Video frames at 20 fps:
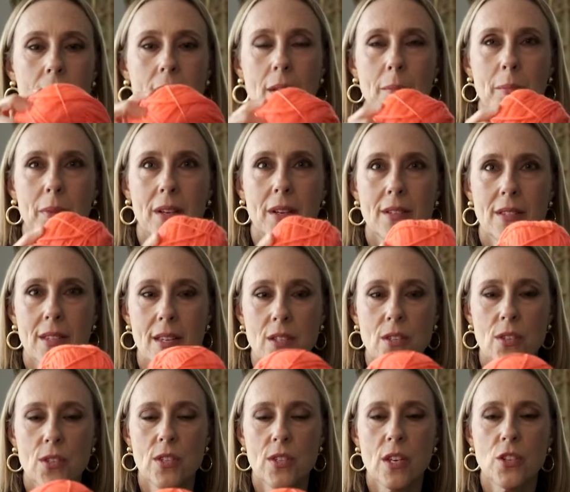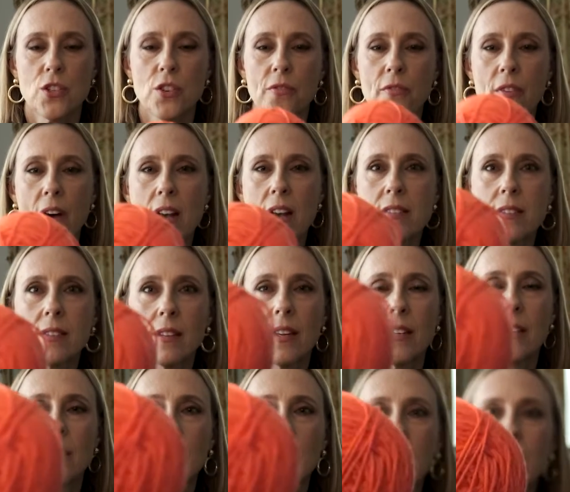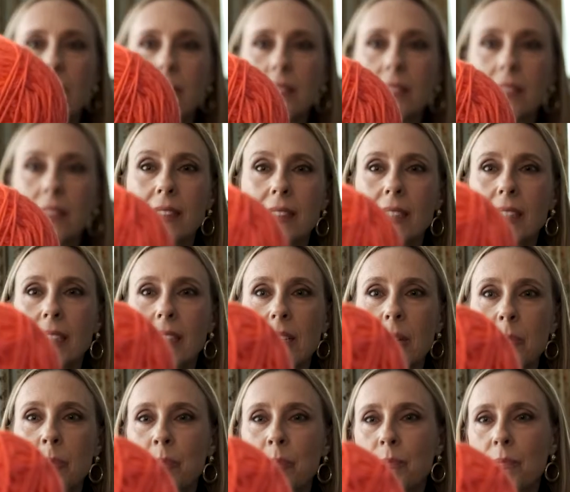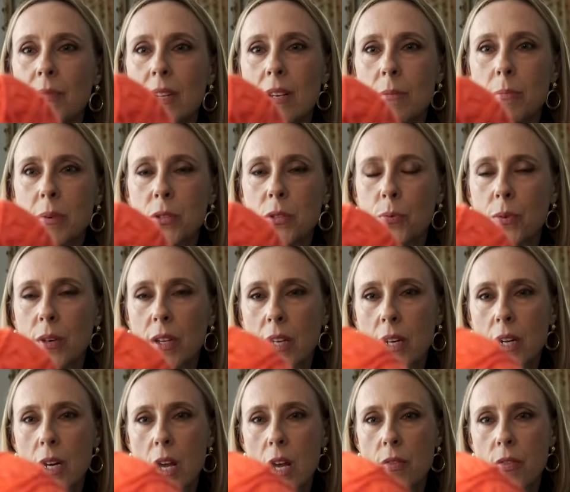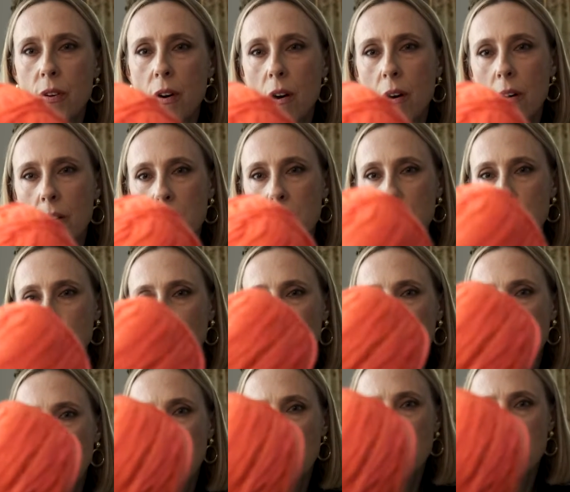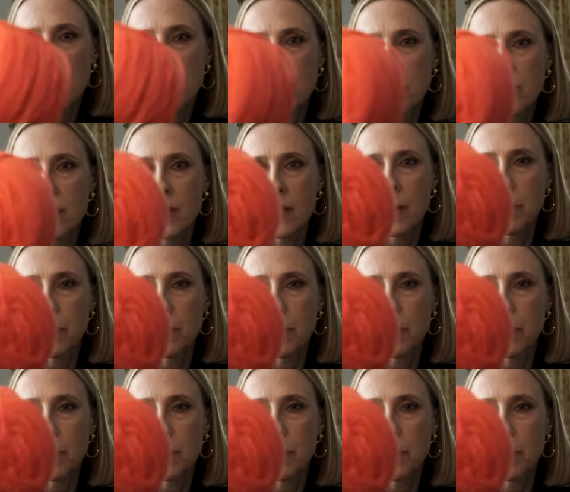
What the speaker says: because it's such a fascinating color. Between the orange corals and the